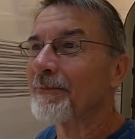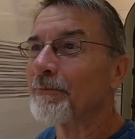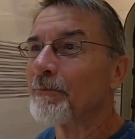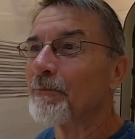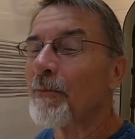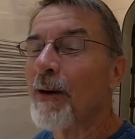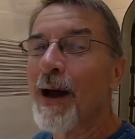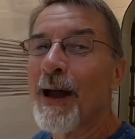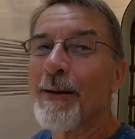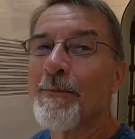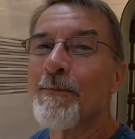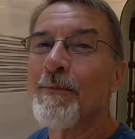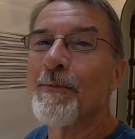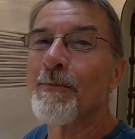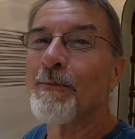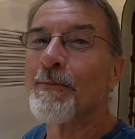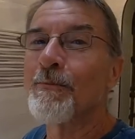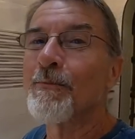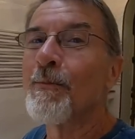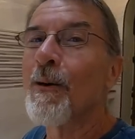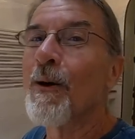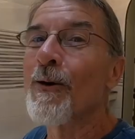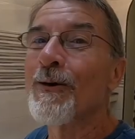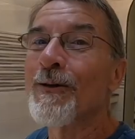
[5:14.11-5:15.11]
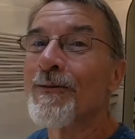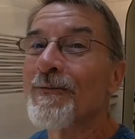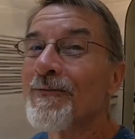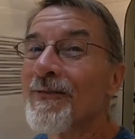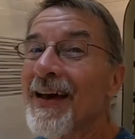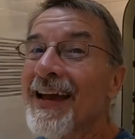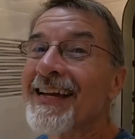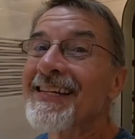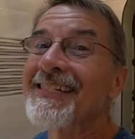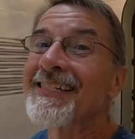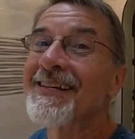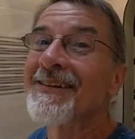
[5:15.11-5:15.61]
my
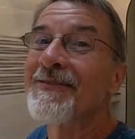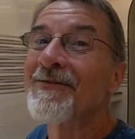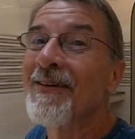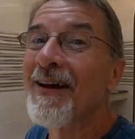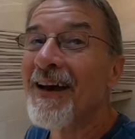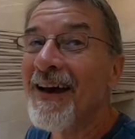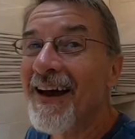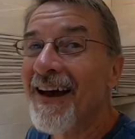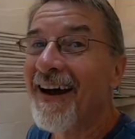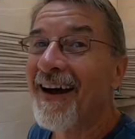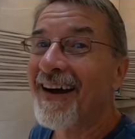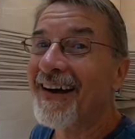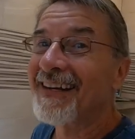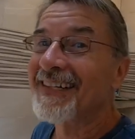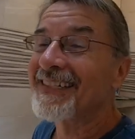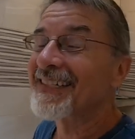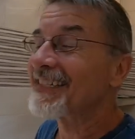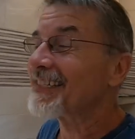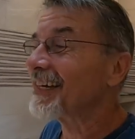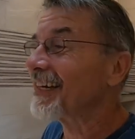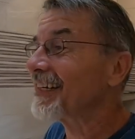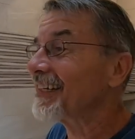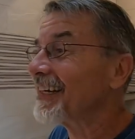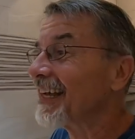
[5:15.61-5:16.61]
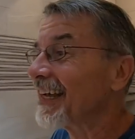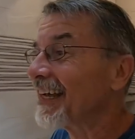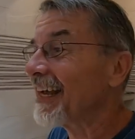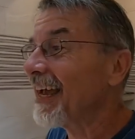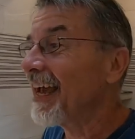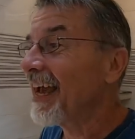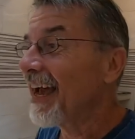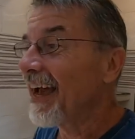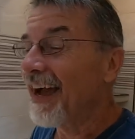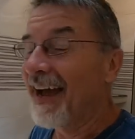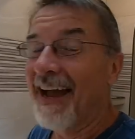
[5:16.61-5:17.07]
motivation on a Sunday.